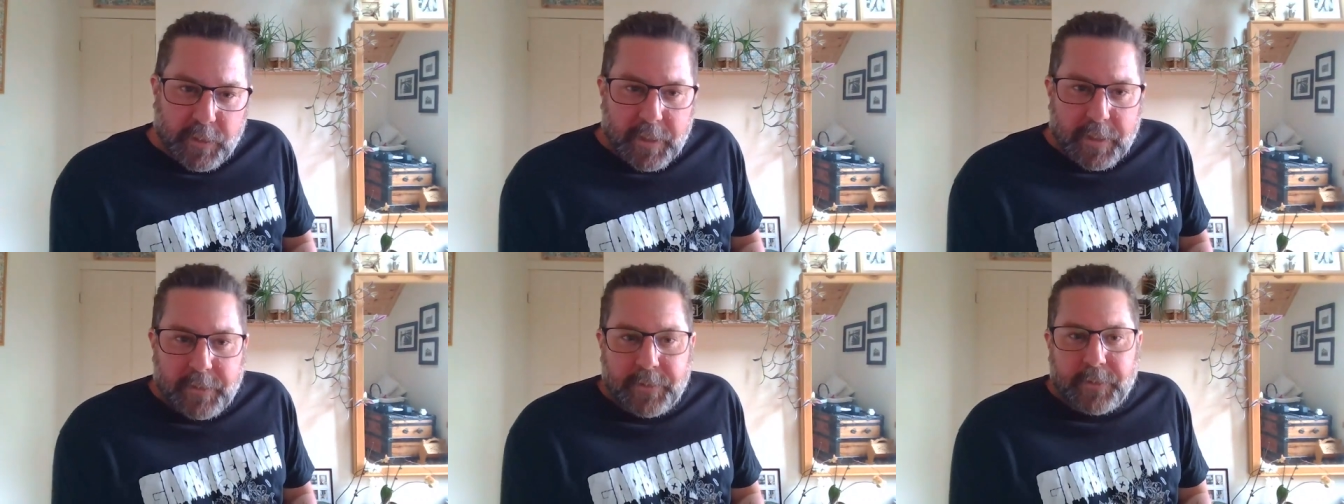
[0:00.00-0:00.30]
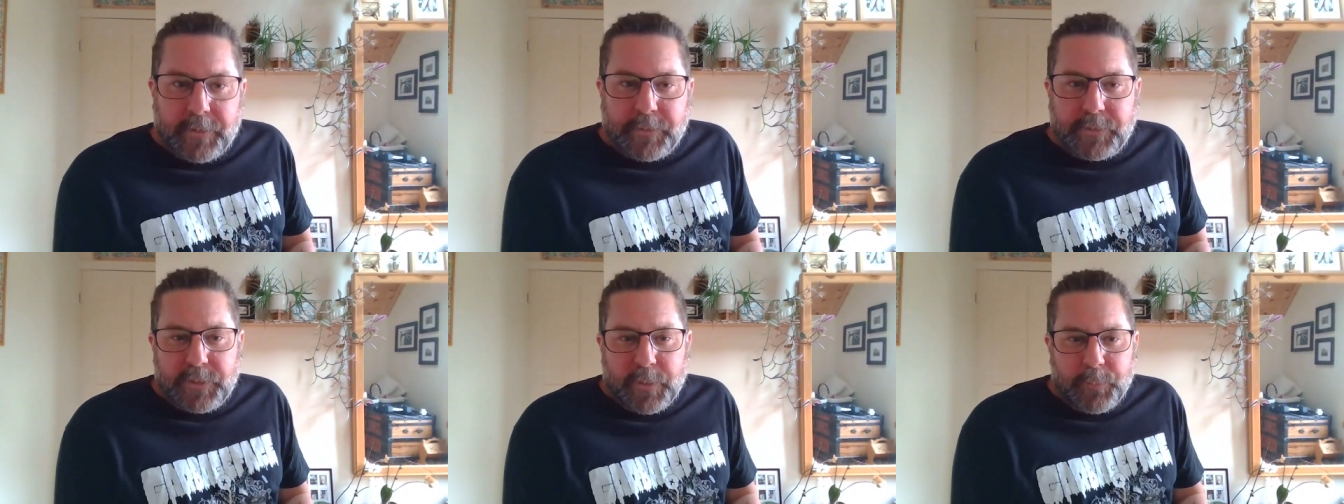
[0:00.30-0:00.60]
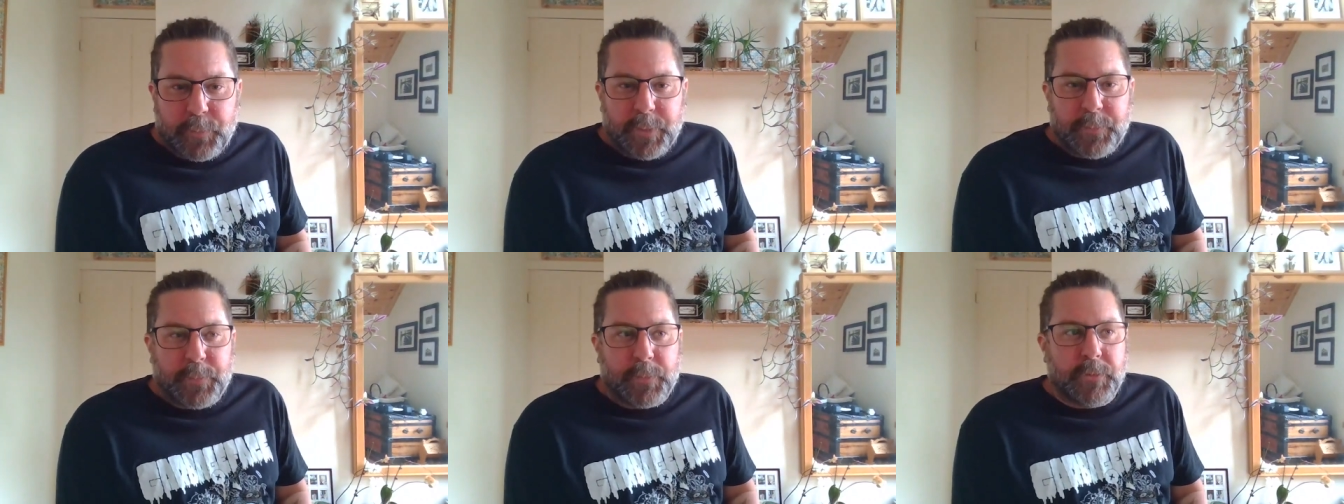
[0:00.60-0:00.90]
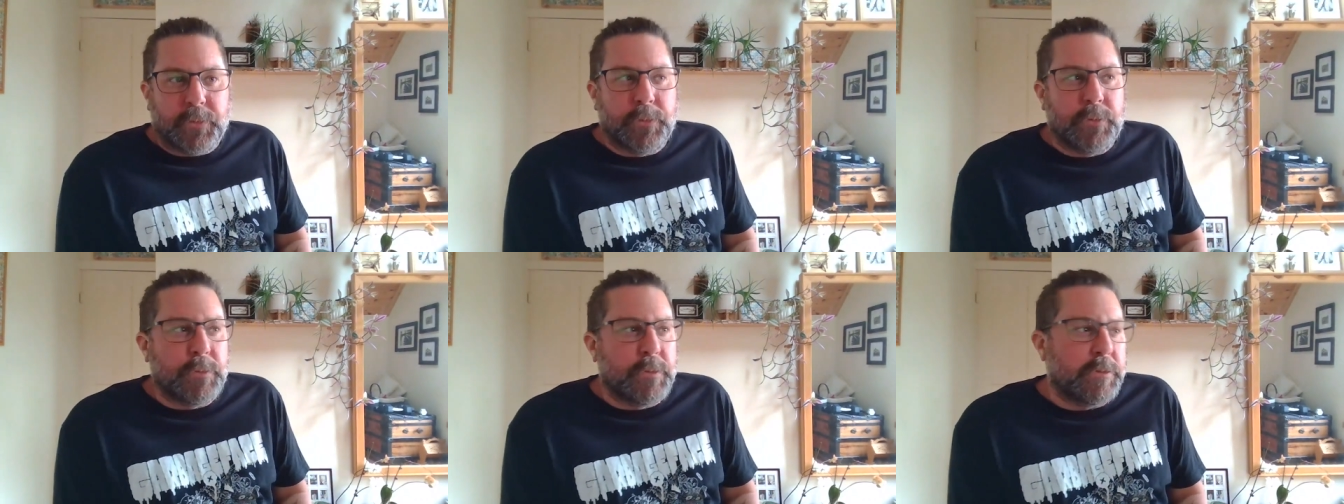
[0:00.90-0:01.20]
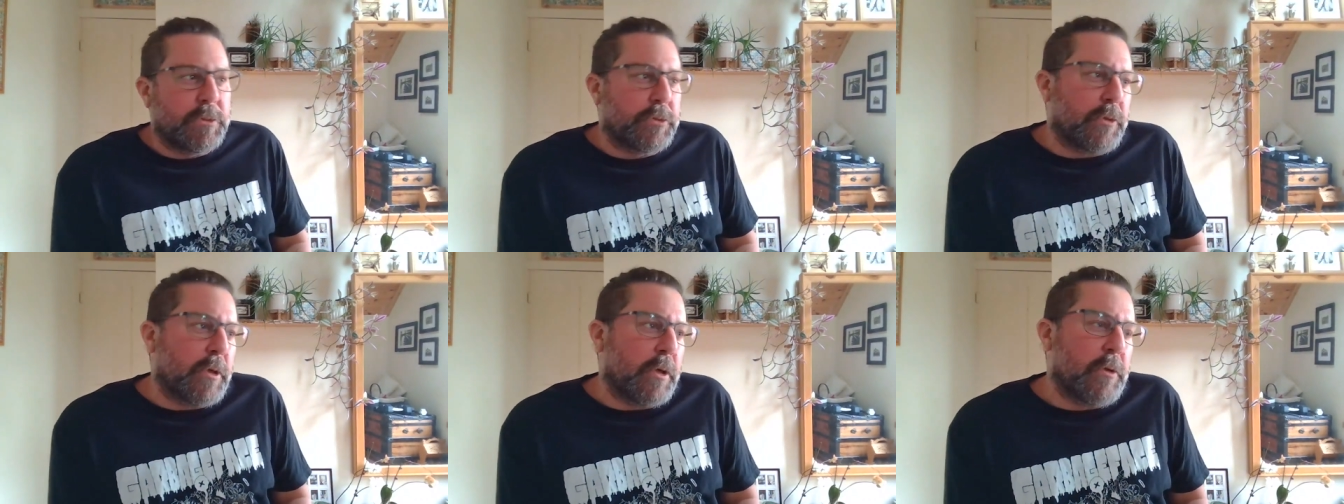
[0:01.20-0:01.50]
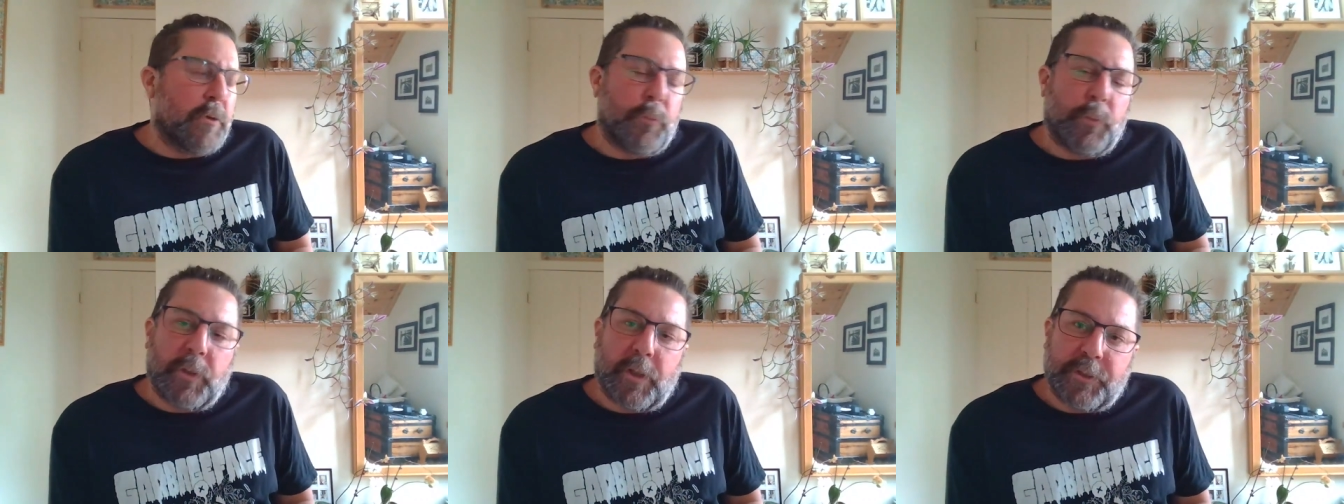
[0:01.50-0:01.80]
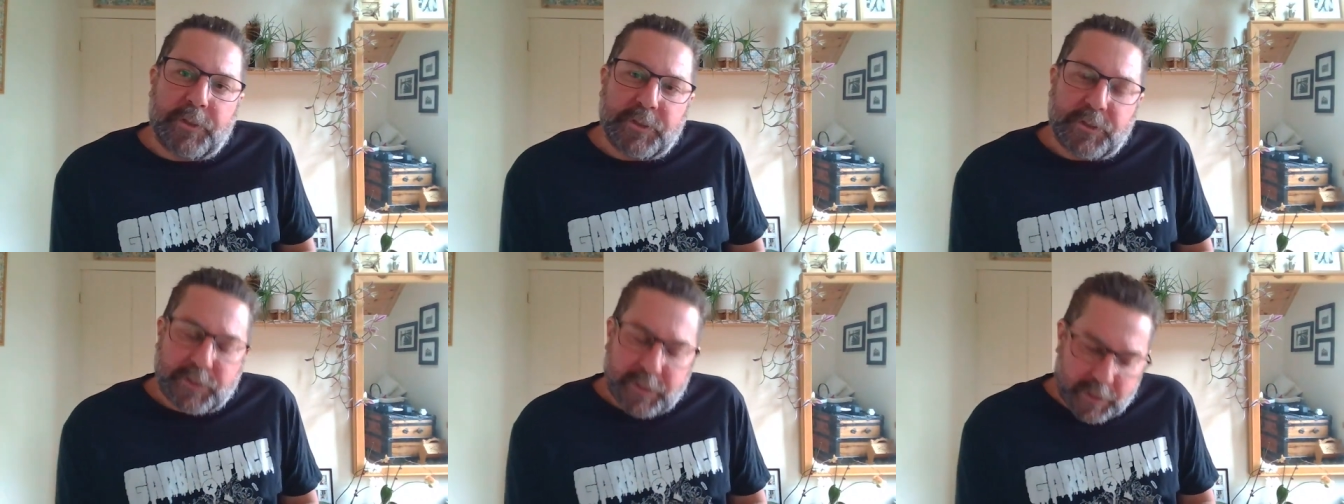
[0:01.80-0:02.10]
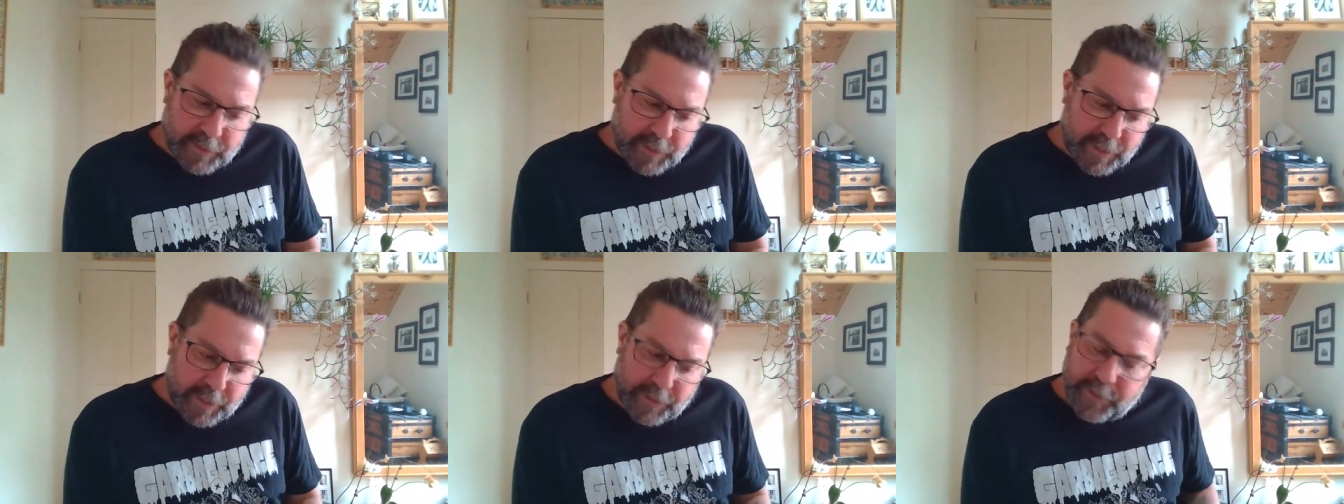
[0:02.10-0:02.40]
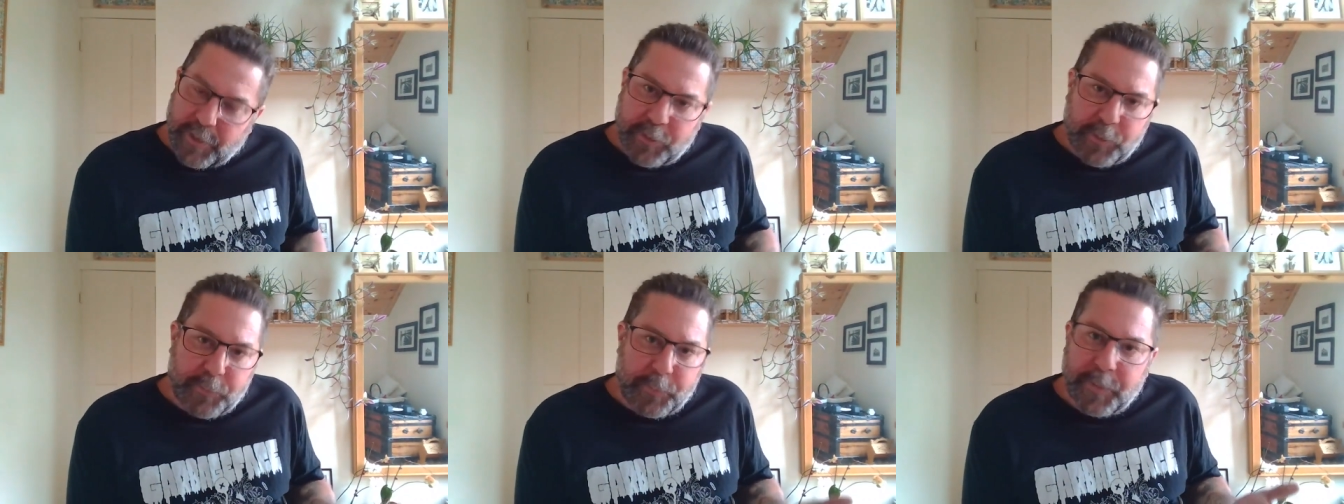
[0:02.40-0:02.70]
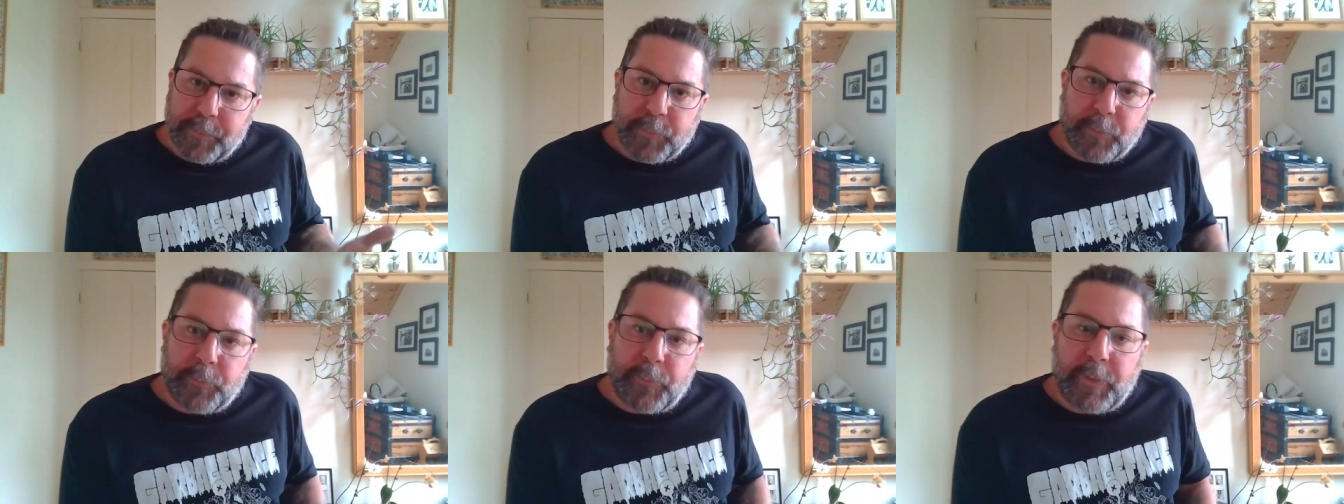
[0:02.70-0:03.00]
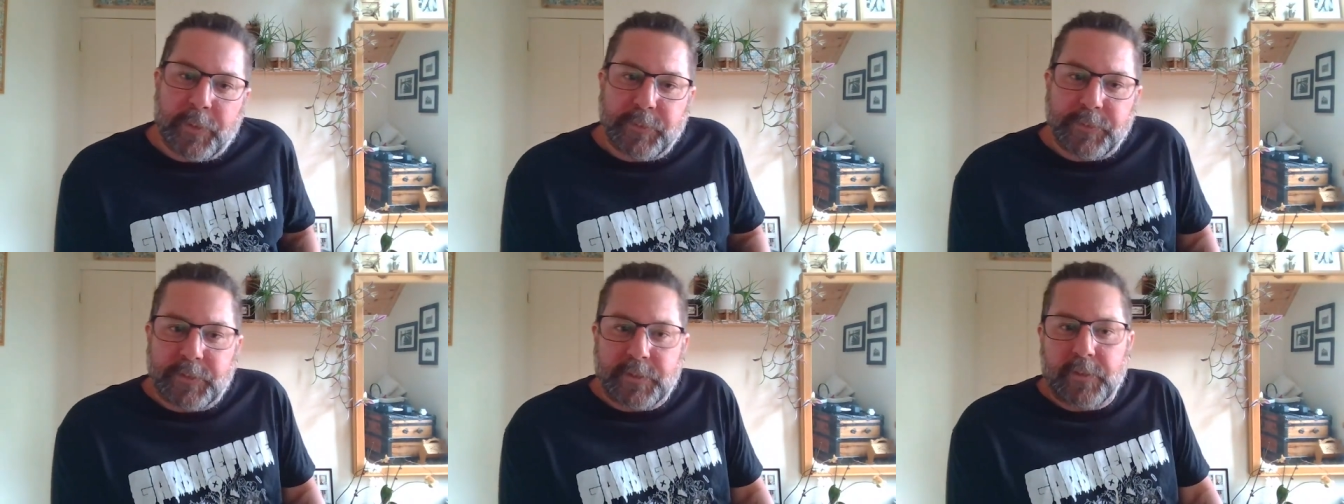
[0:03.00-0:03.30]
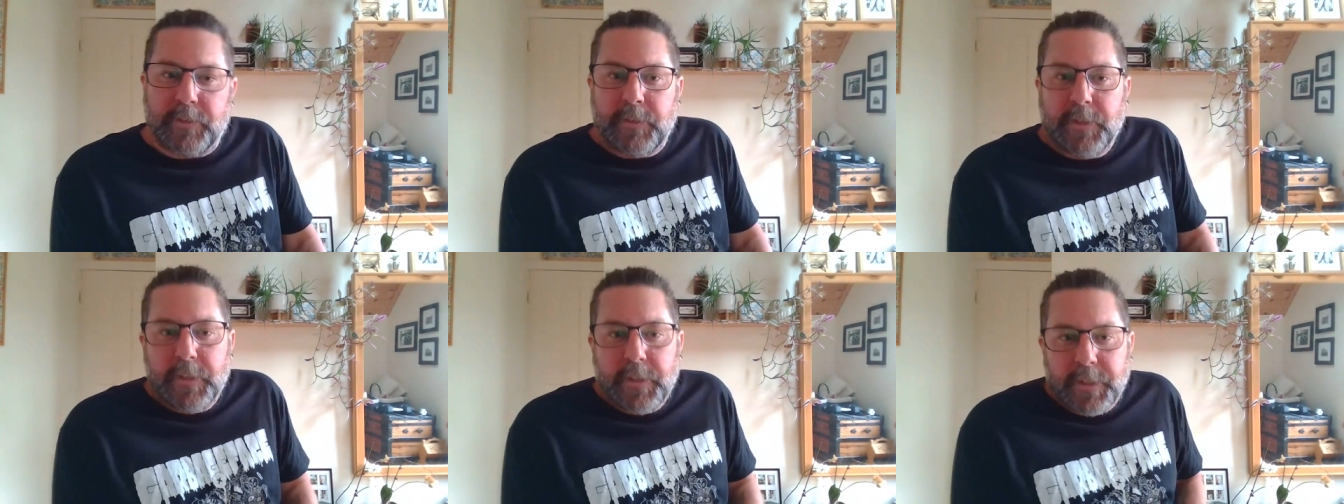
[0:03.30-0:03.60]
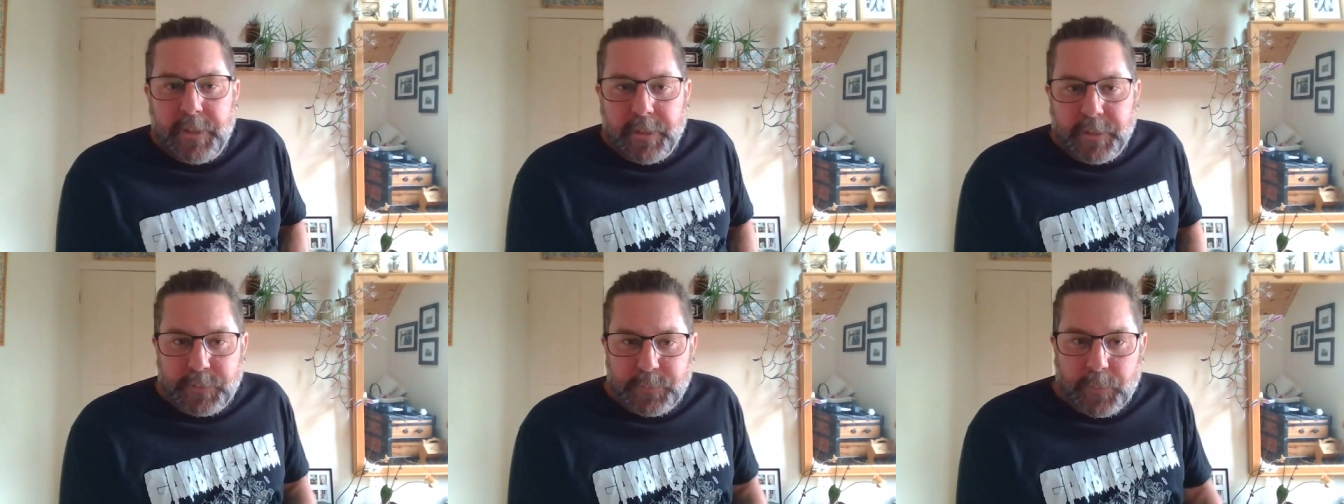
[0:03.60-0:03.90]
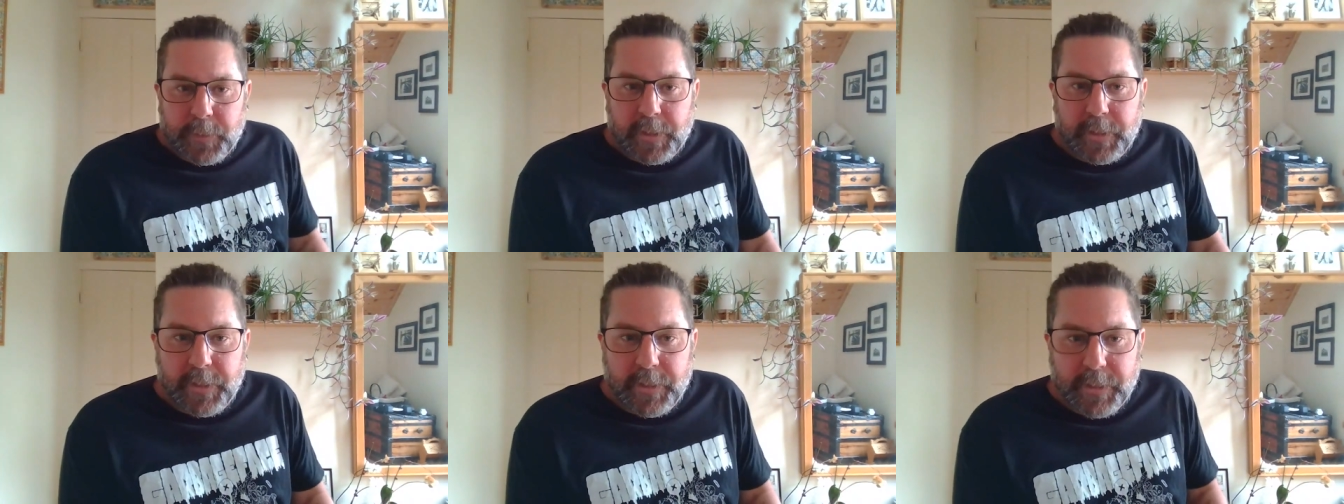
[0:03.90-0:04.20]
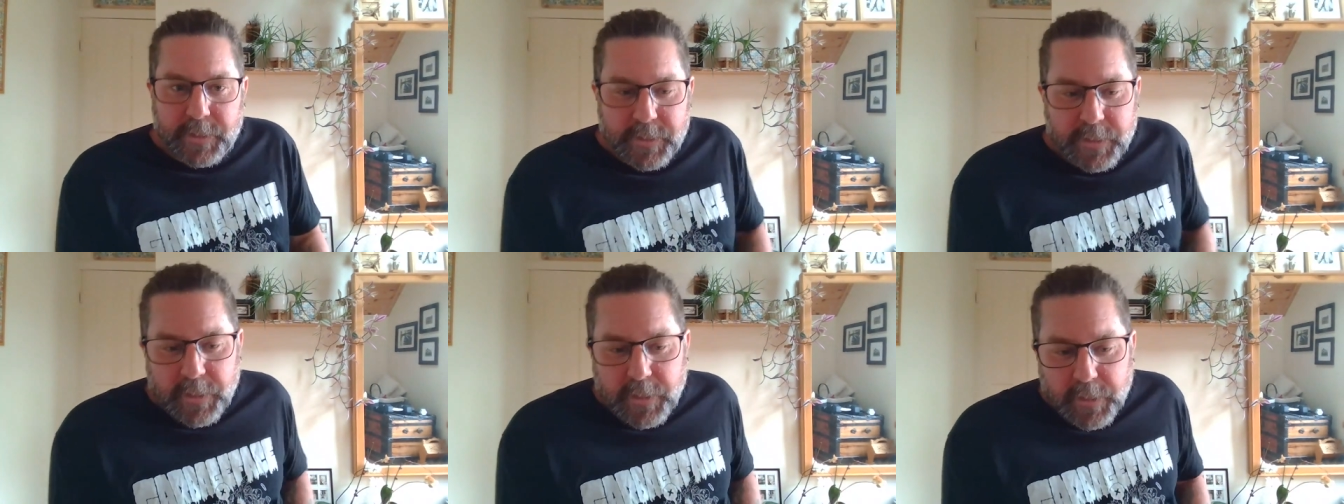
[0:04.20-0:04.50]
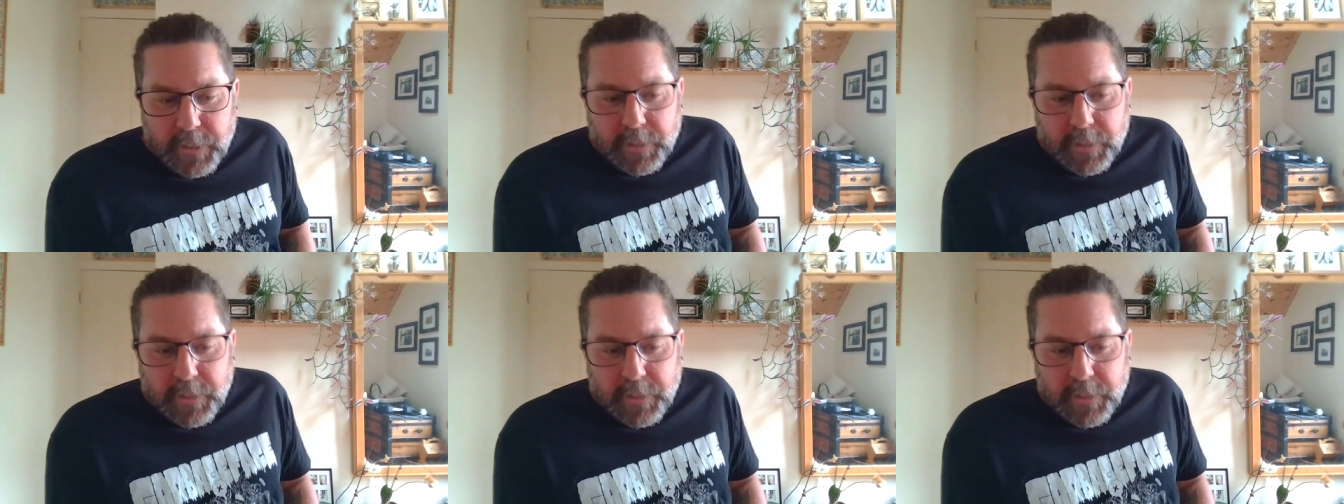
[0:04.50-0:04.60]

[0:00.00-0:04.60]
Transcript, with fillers: I don't know. Some people who struggle will understand that and other people won't. So it is what it is.